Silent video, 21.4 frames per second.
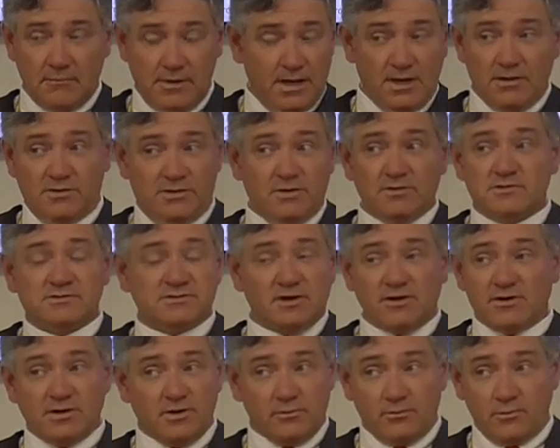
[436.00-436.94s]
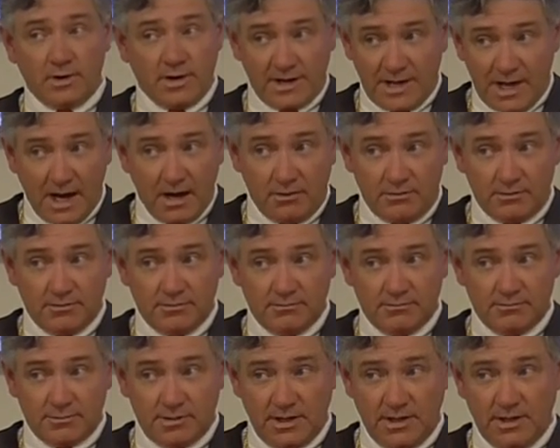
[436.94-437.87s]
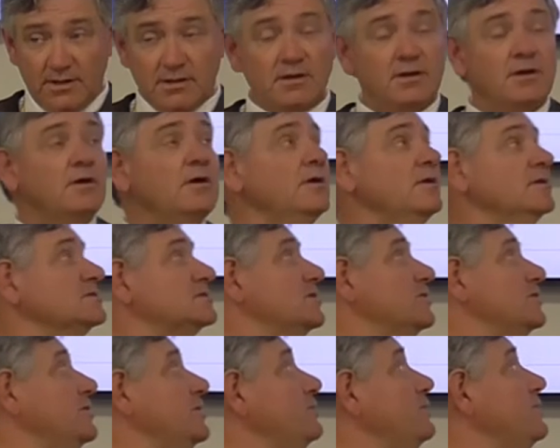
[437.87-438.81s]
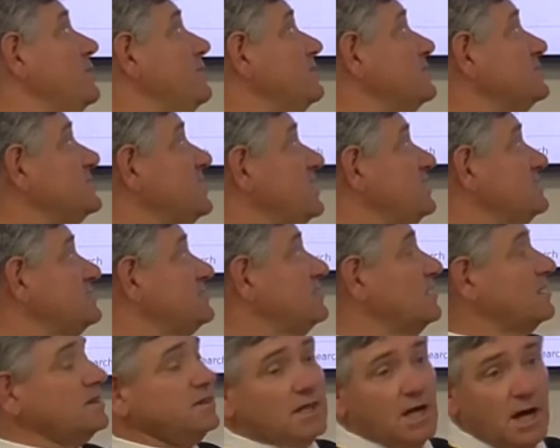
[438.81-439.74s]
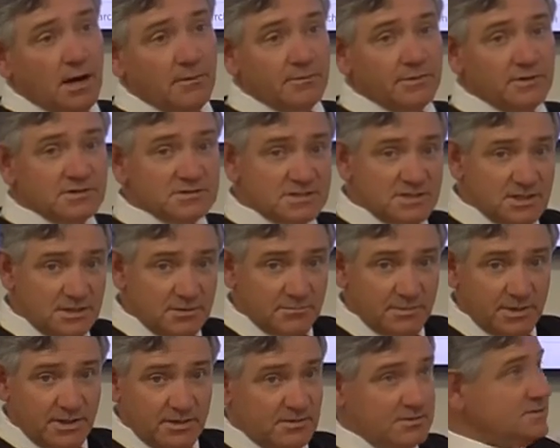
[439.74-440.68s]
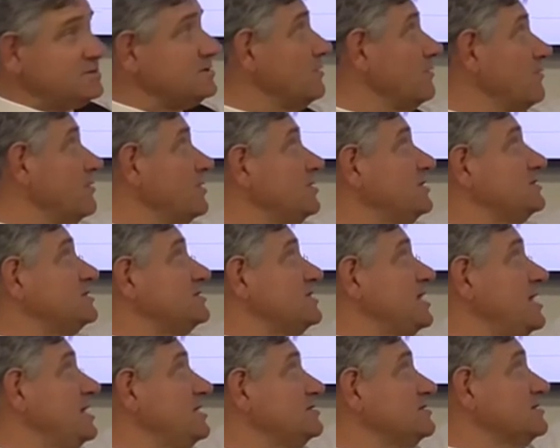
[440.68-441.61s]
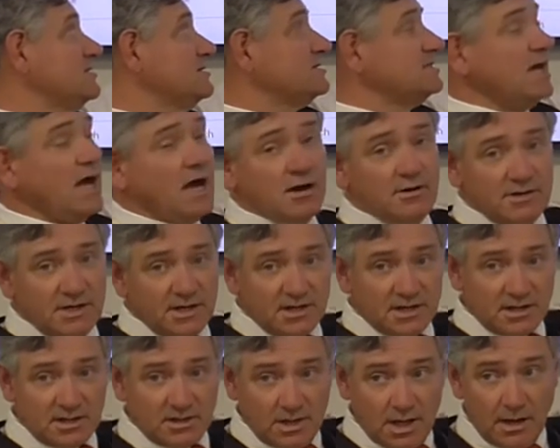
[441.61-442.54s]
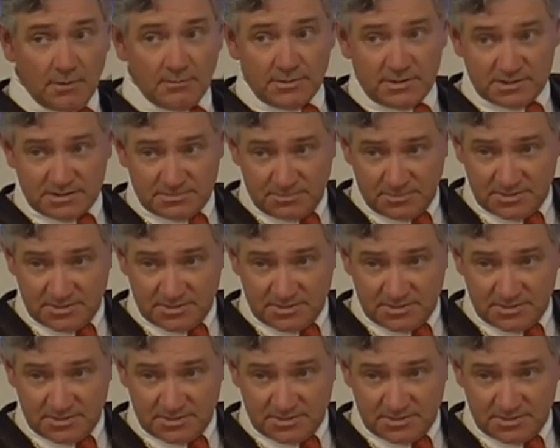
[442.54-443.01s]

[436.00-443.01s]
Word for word: Yeah, units aren't going to work out. Okay? So you either change the kilometers into meters or you change the sound into kilometers